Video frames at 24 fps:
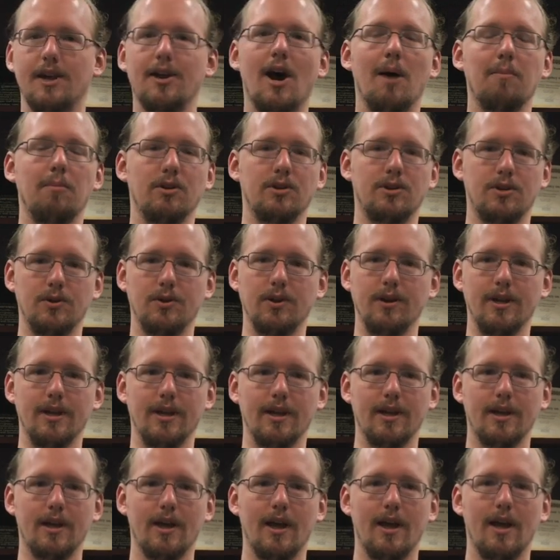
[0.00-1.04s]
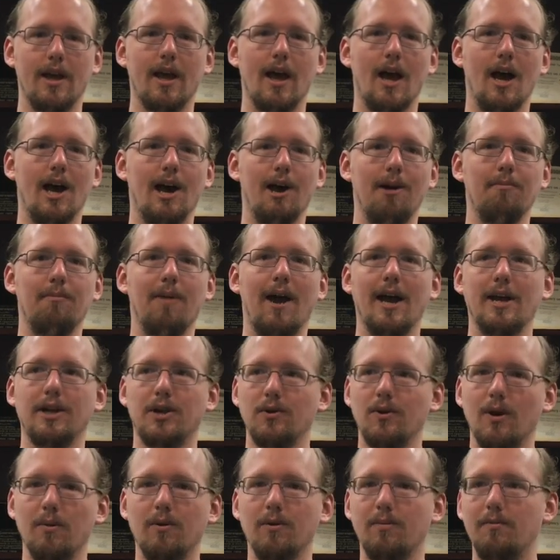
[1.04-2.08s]
an opportunity. I
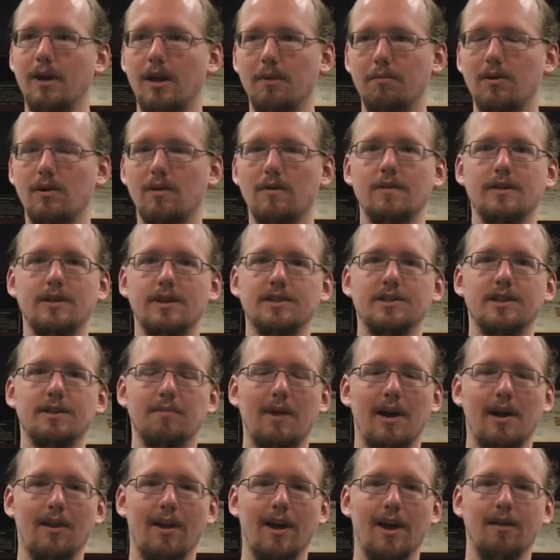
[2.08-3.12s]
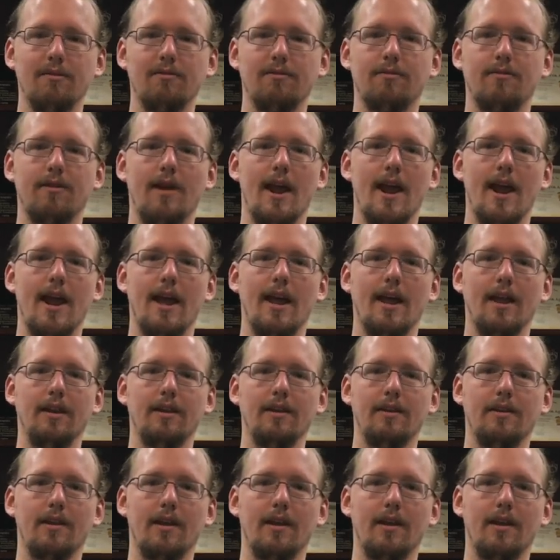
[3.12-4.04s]
grew up with many privileges in my life, and